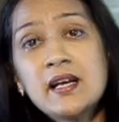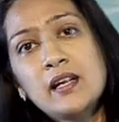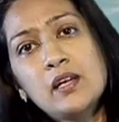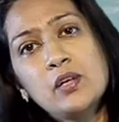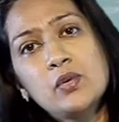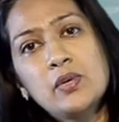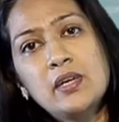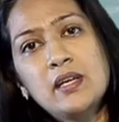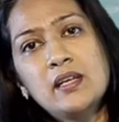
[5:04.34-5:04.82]

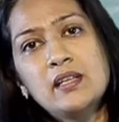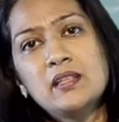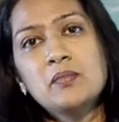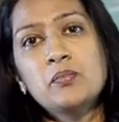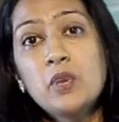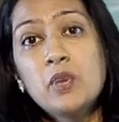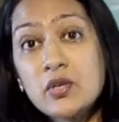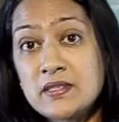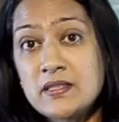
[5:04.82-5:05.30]
start looking at
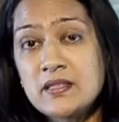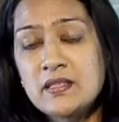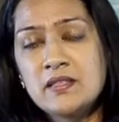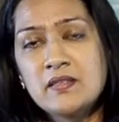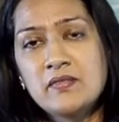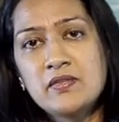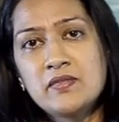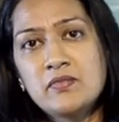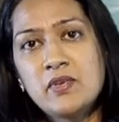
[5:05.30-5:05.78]
the
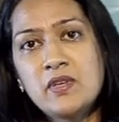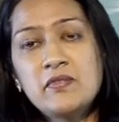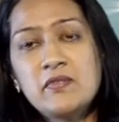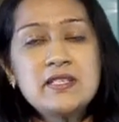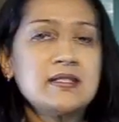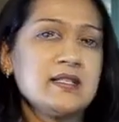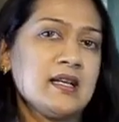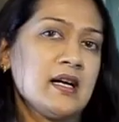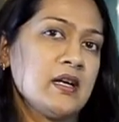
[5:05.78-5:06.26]
positives, when
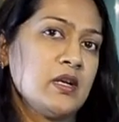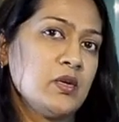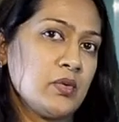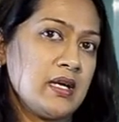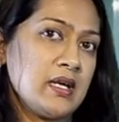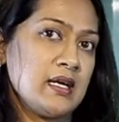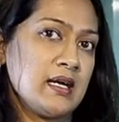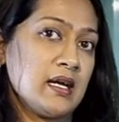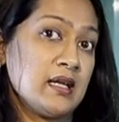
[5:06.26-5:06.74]
we start
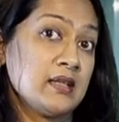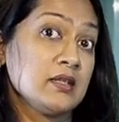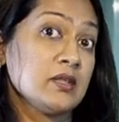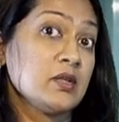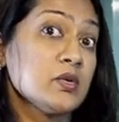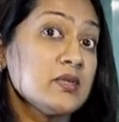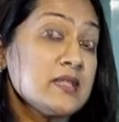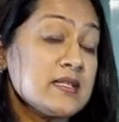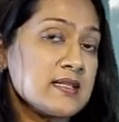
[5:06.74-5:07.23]
looking at
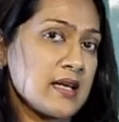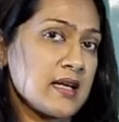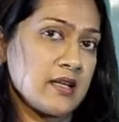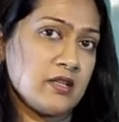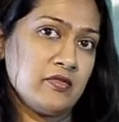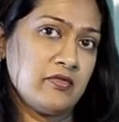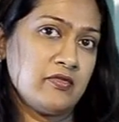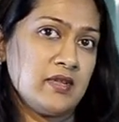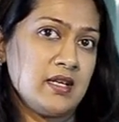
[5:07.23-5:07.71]
the good
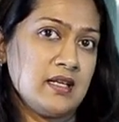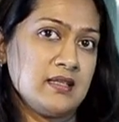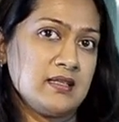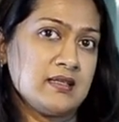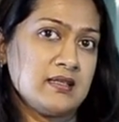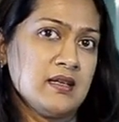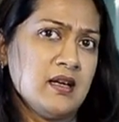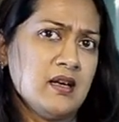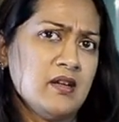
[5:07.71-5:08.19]
side of
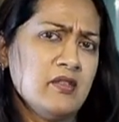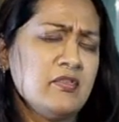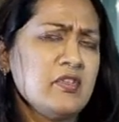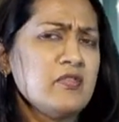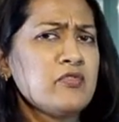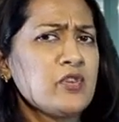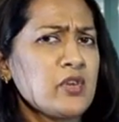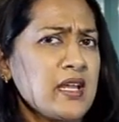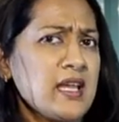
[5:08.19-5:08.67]
things,
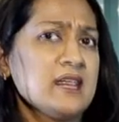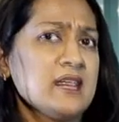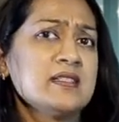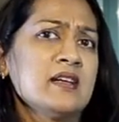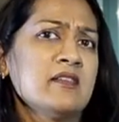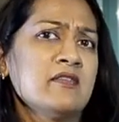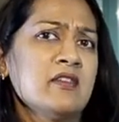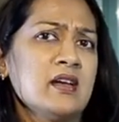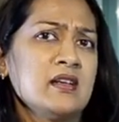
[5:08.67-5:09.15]
we
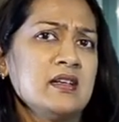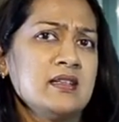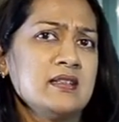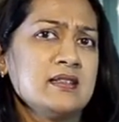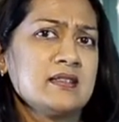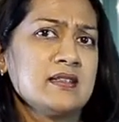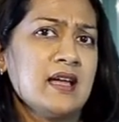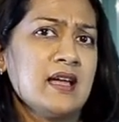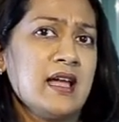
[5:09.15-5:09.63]
forget our
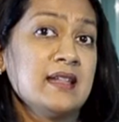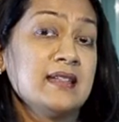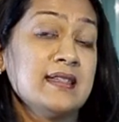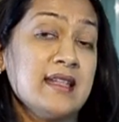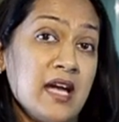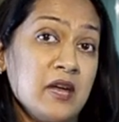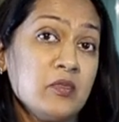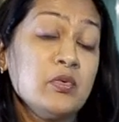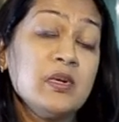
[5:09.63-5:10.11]
worries, and
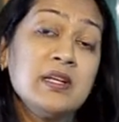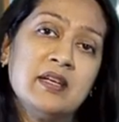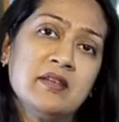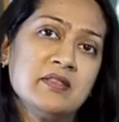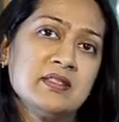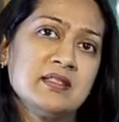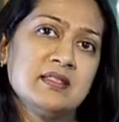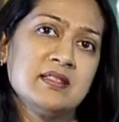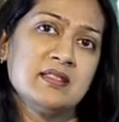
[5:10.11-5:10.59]
that will
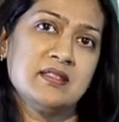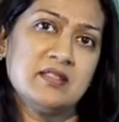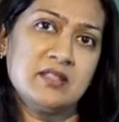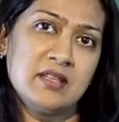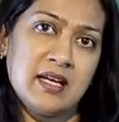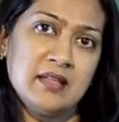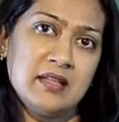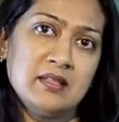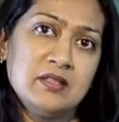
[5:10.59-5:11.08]
give us the
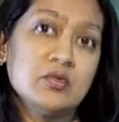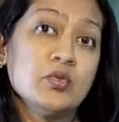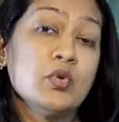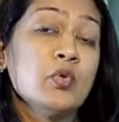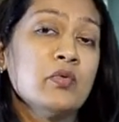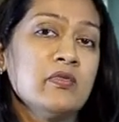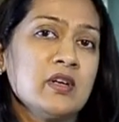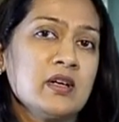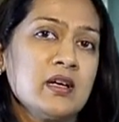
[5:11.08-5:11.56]
strength
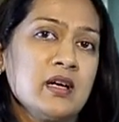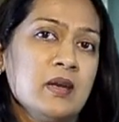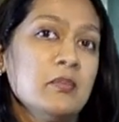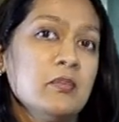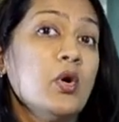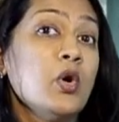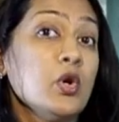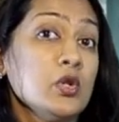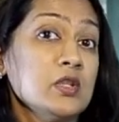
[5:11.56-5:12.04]
to
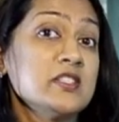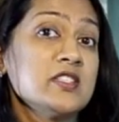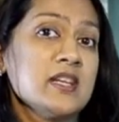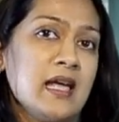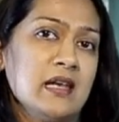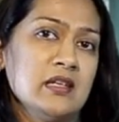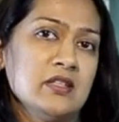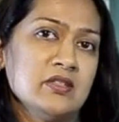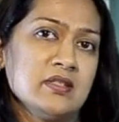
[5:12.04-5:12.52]
overcome all
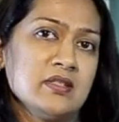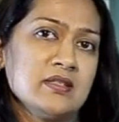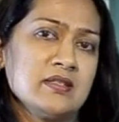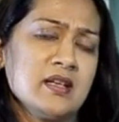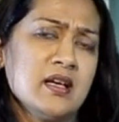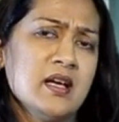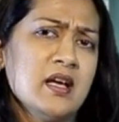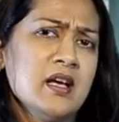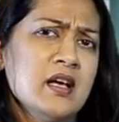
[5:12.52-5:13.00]

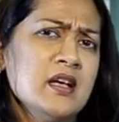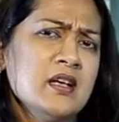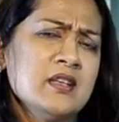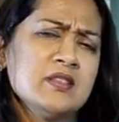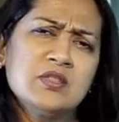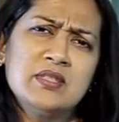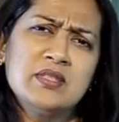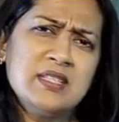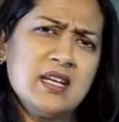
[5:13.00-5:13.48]
challenges.
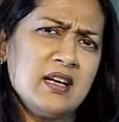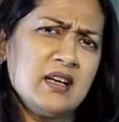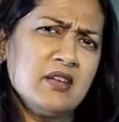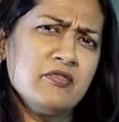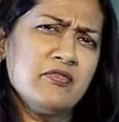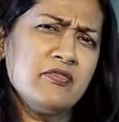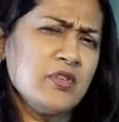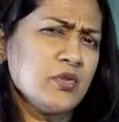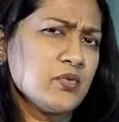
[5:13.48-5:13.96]
So
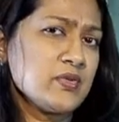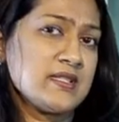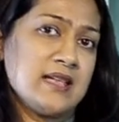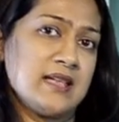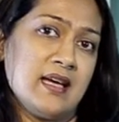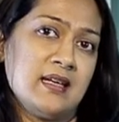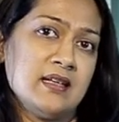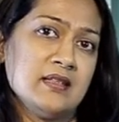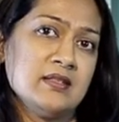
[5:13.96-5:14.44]
take a few
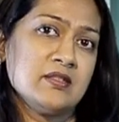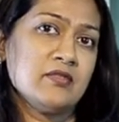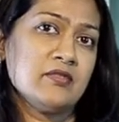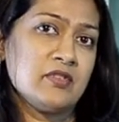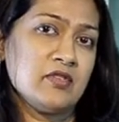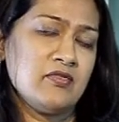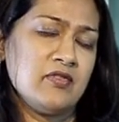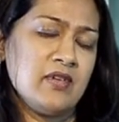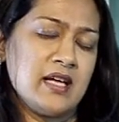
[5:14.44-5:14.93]
seconds
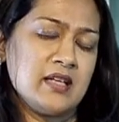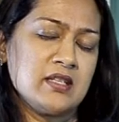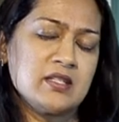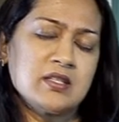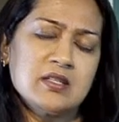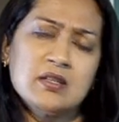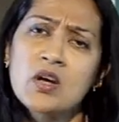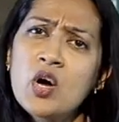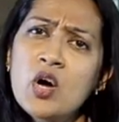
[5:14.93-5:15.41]
of
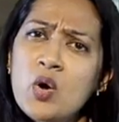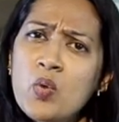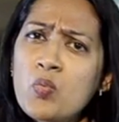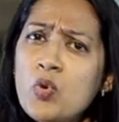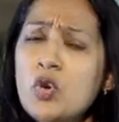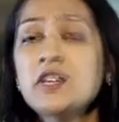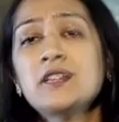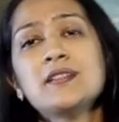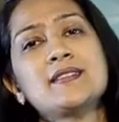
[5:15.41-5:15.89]
reflection.
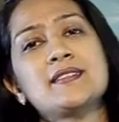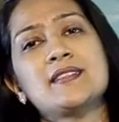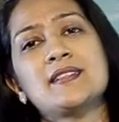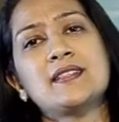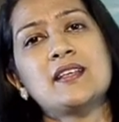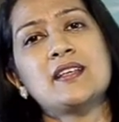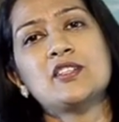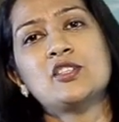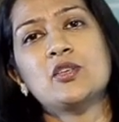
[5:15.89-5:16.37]
What is
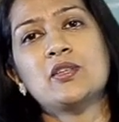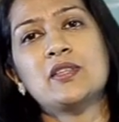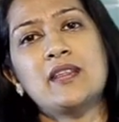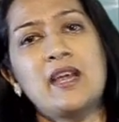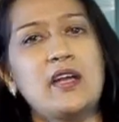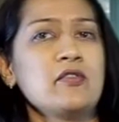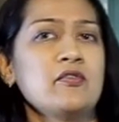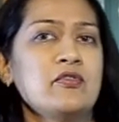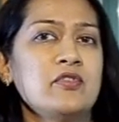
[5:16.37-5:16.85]
it that
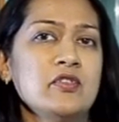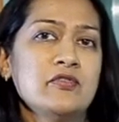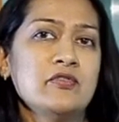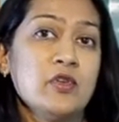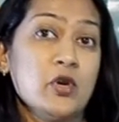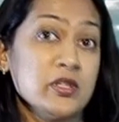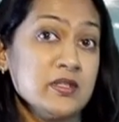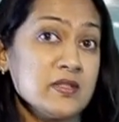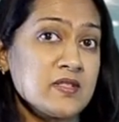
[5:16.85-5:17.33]
you're thankful
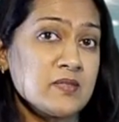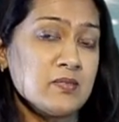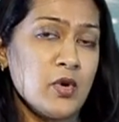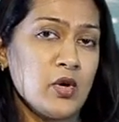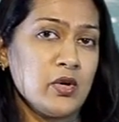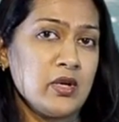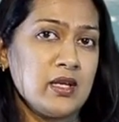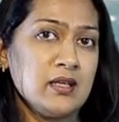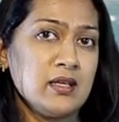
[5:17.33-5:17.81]
for this
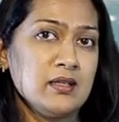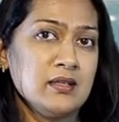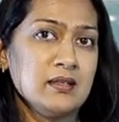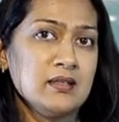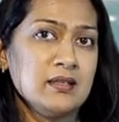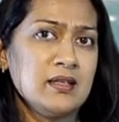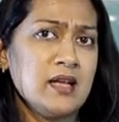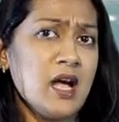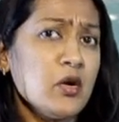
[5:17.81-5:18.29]
morning?
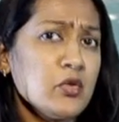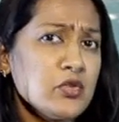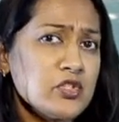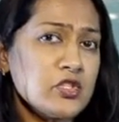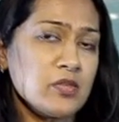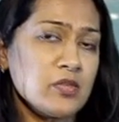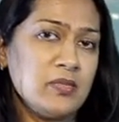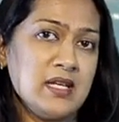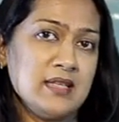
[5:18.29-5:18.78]

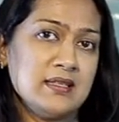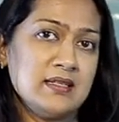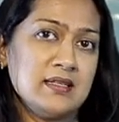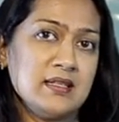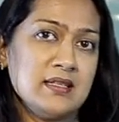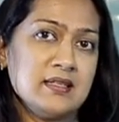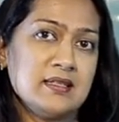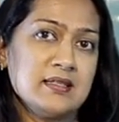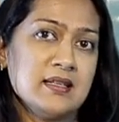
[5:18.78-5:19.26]
Count your
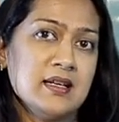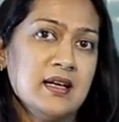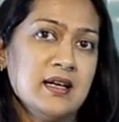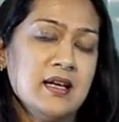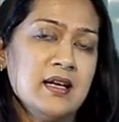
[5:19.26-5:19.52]
blessings.